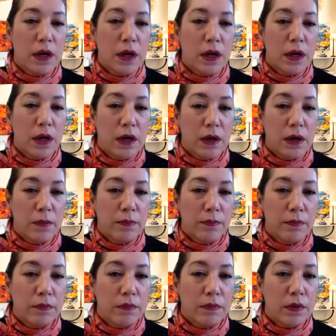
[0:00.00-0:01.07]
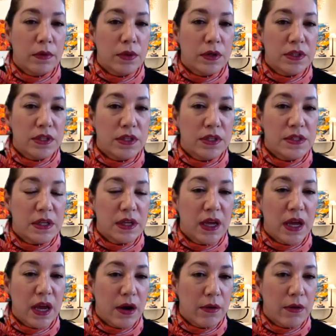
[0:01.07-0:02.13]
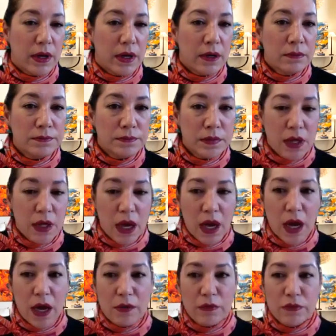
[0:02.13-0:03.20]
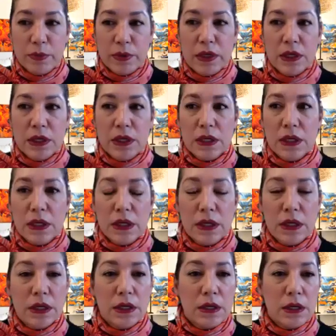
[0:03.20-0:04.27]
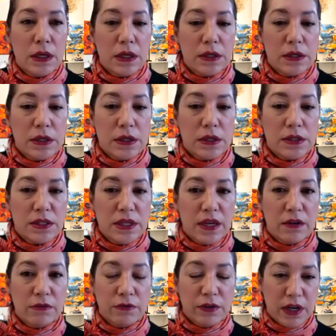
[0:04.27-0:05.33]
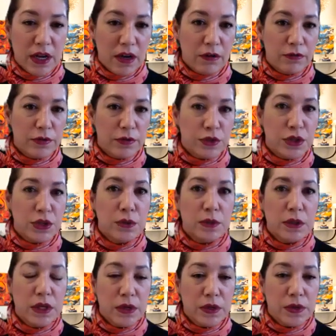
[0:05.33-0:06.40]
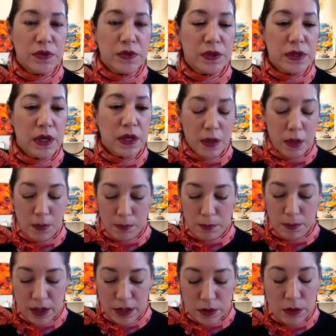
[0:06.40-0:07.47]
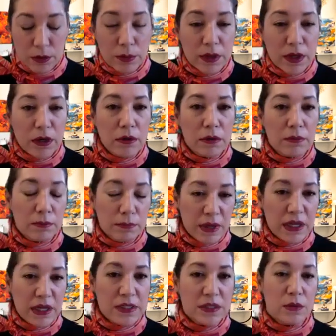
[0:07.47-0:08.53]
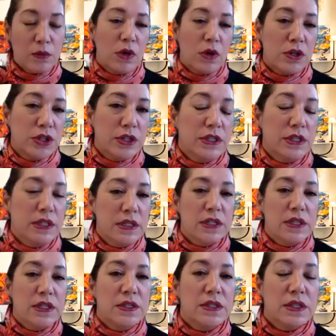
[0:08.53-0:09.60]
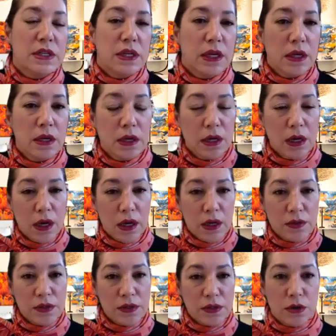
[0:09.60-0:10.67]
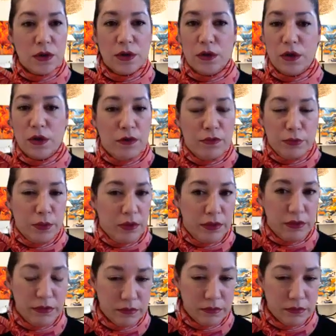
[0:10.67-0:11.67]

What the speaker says: the DC area. I've been in Santa Fe now for 2 years. My career based in Washington, D.C. Started off with